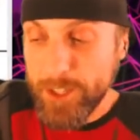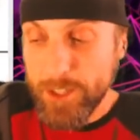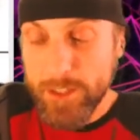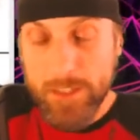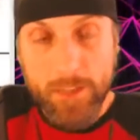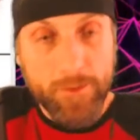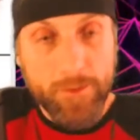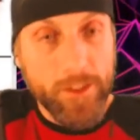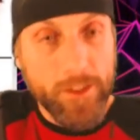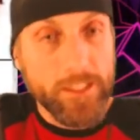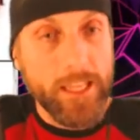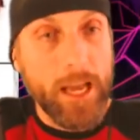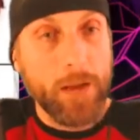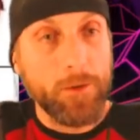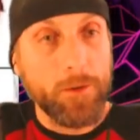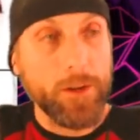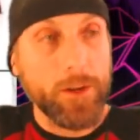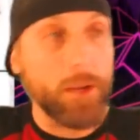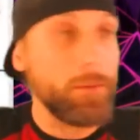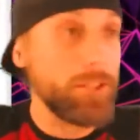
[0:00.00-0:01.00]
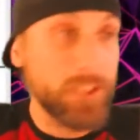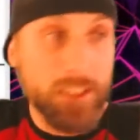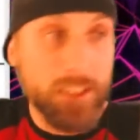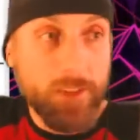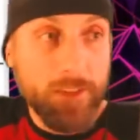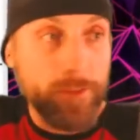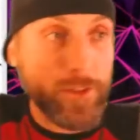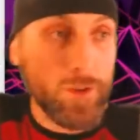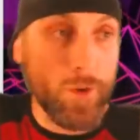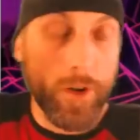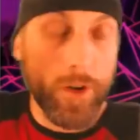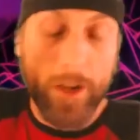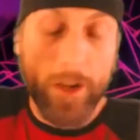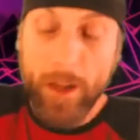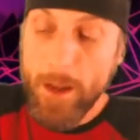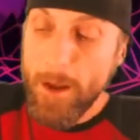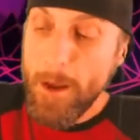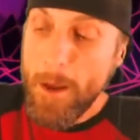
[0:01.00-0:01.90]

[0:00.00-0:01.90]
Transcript: and stuff like that, okay? But it's a different story.